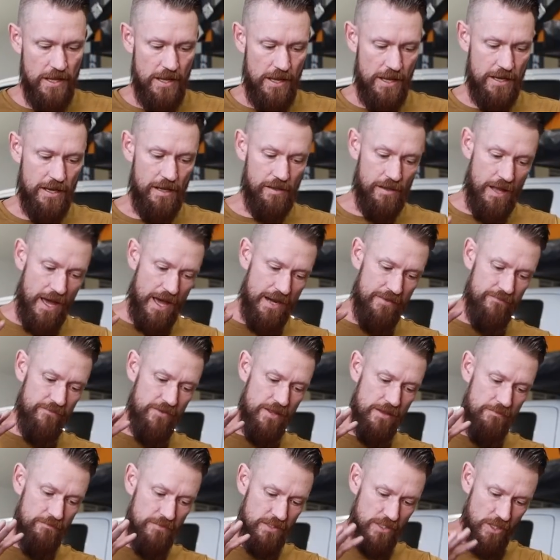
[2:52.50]
And a lot of
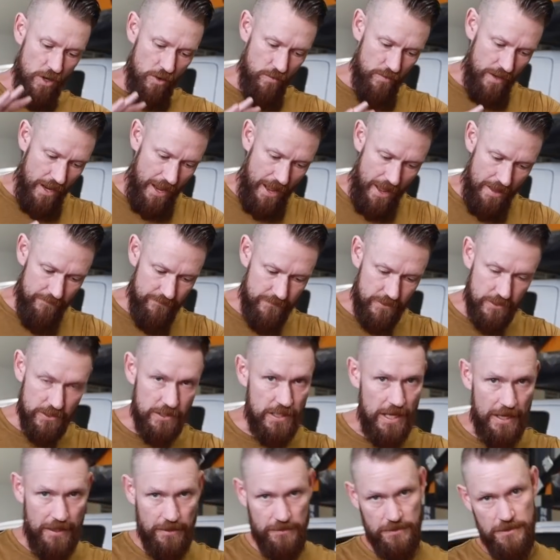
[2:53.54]
them don't have
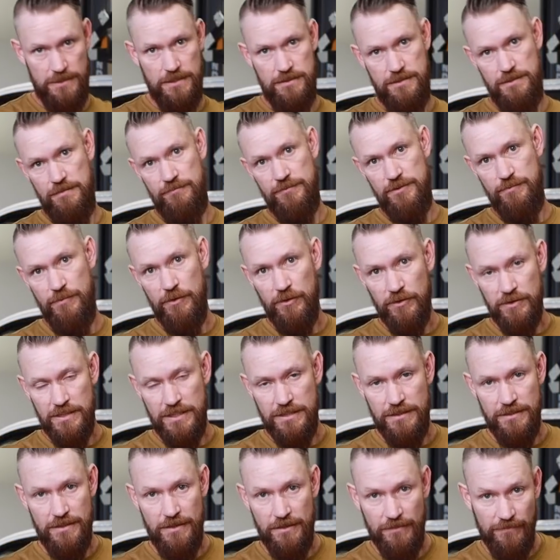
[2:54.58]
good air systems built
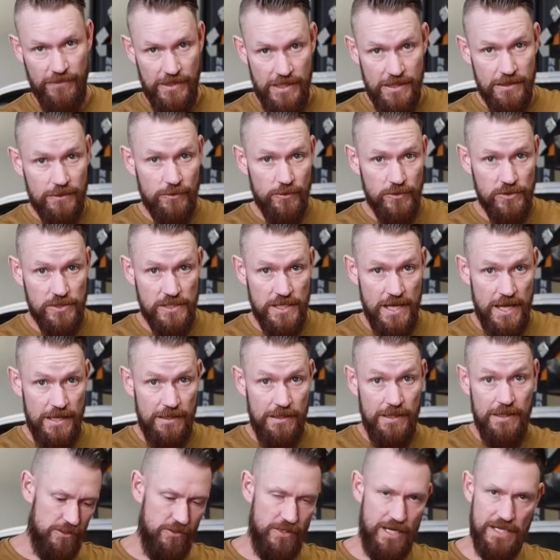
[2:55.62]
into their vehicles
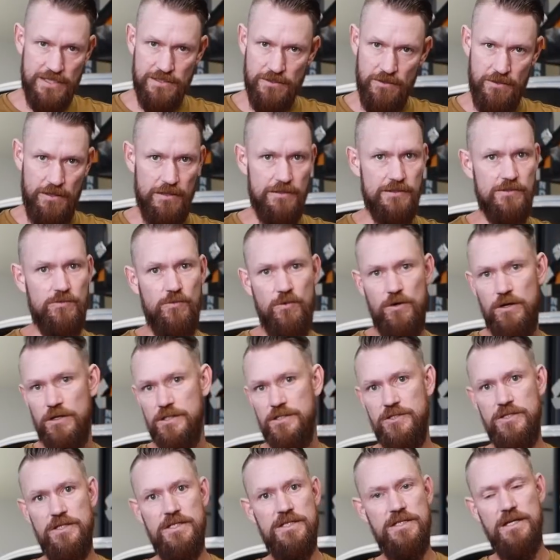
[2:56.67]
yet. You guys know how this
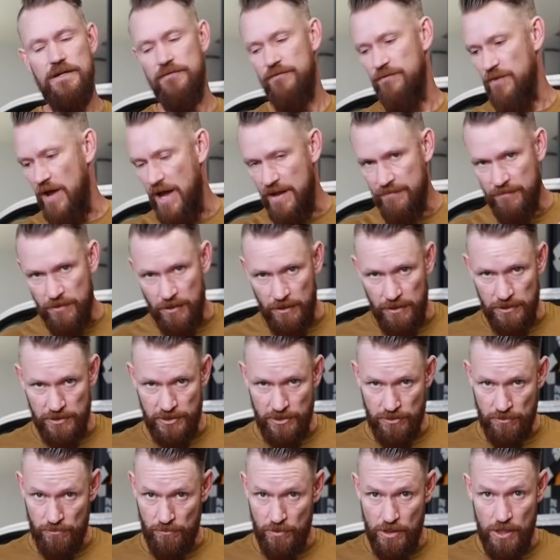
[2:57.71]
works. You stick 5 cars
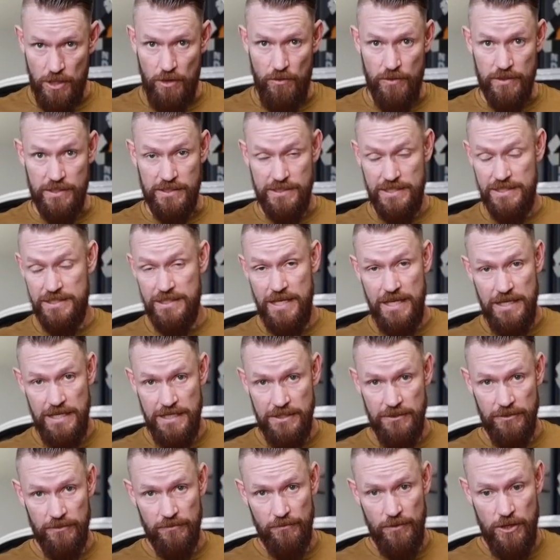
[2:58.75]
in a row on a skinny
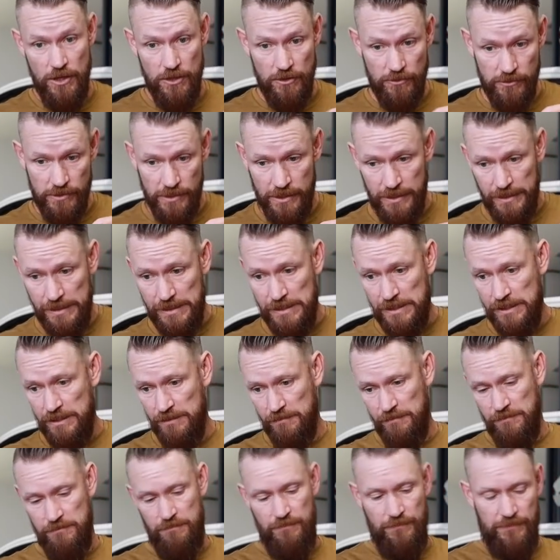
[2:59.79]
dirt road.
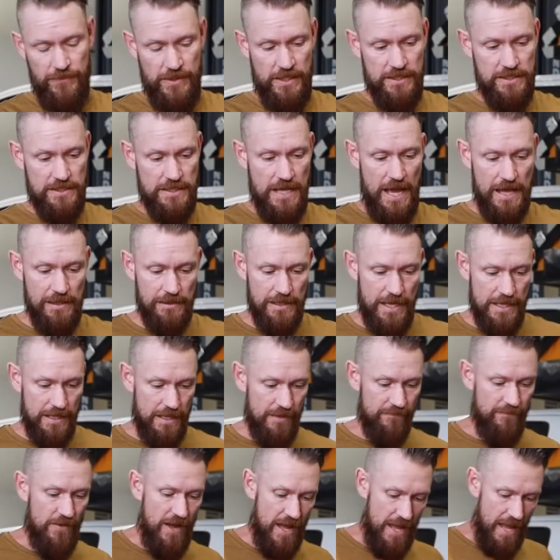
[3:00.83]
It's not like
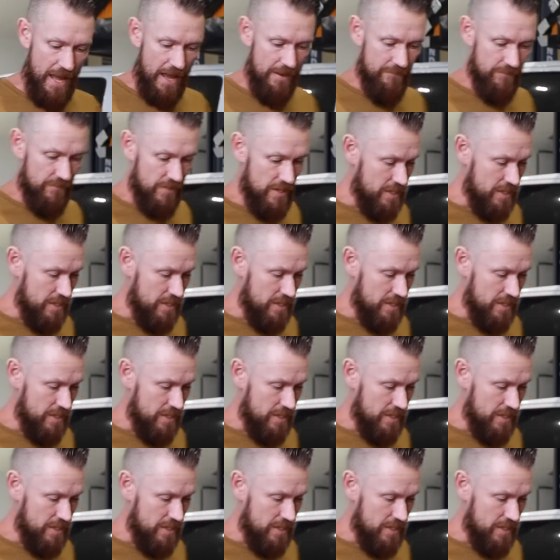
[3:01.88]
if I have